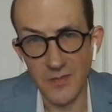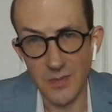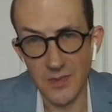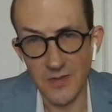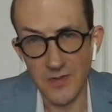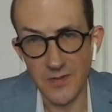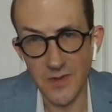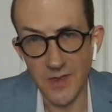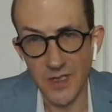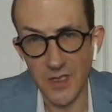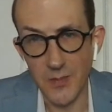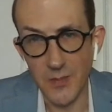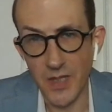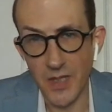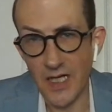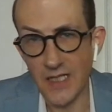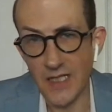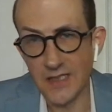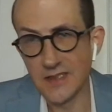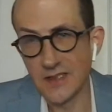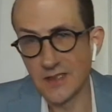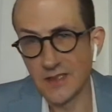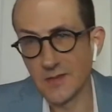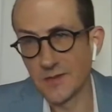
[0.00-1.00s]
been very
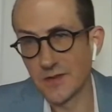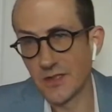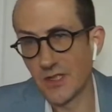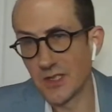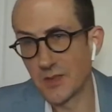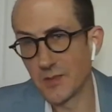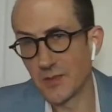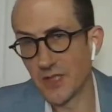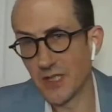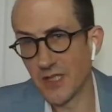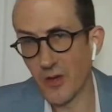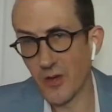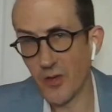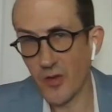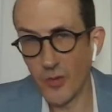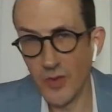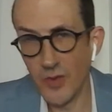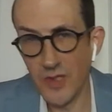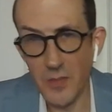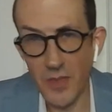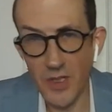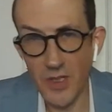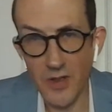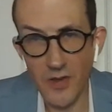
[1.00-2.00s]
positive, between like
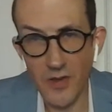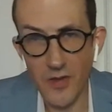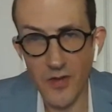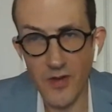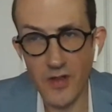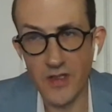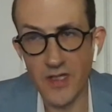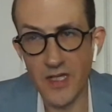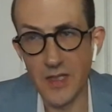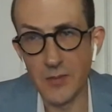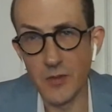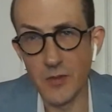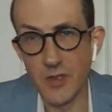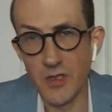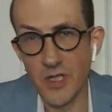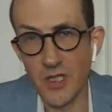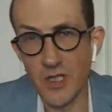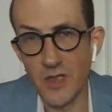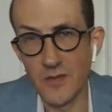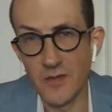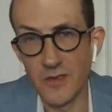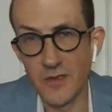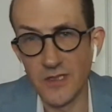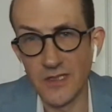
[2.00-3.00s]
3-month claim
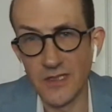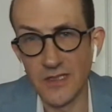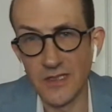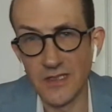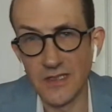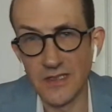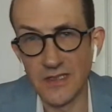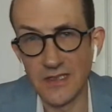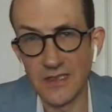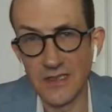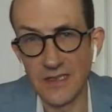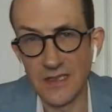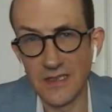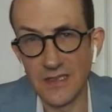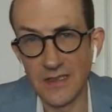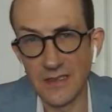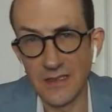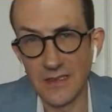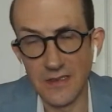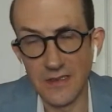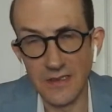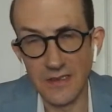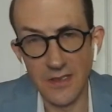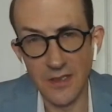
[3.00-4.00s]
recoveries
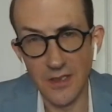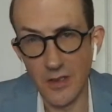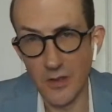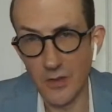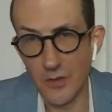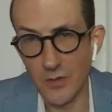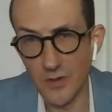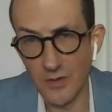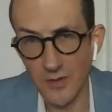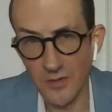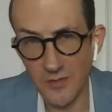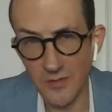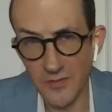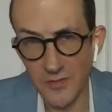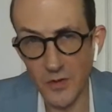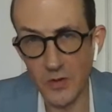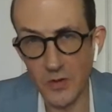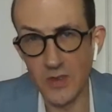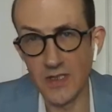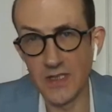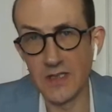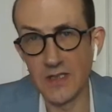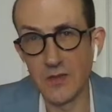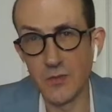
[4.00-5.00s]
in, you know,
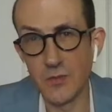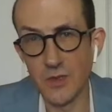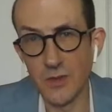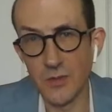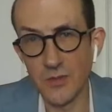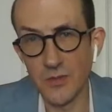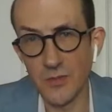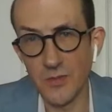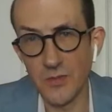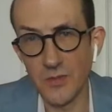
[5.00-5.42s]
fully